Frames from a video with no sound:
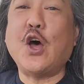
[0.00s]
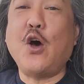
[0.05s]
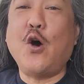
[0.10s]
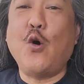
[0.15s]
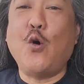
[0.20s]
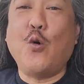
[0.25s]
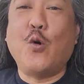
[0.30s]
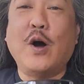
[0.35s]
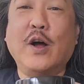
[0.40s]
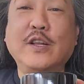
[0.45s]

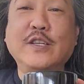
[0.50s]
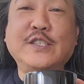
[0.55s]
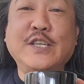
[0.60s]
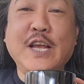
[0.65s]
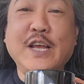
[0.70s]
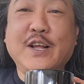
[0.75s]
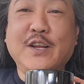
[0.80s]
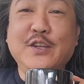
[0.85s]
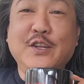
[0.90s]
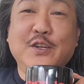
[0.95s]
Oh,
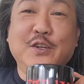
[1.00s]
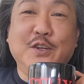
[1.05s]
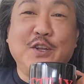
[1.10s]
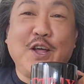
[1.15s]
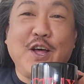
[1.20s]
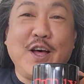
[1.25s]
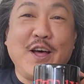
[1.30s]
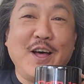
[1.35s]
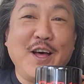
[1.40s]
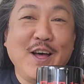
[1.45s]
take a
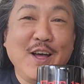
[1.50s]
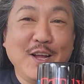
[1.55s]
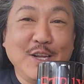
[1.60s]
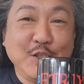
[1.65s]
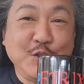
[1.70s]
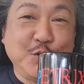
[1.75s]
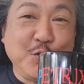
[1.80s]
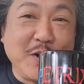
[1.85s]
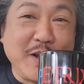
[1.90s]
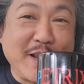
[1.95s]
little
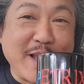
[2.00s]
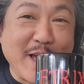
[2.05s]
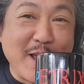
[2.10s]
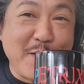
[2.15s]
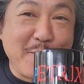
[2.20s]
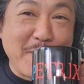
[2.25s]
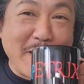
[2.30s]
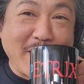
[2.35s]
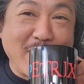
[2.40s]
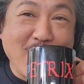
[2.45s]
drink out
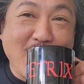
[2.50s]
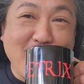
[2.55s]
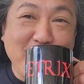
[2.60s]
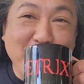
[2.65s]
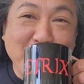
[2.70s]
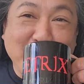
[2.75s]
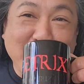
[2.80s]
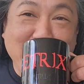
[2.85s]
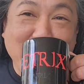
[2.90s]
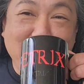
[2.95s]
of my
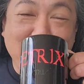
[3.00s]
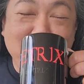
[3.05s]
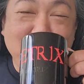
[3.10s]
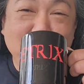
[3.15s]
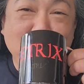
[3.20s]
coffee cup.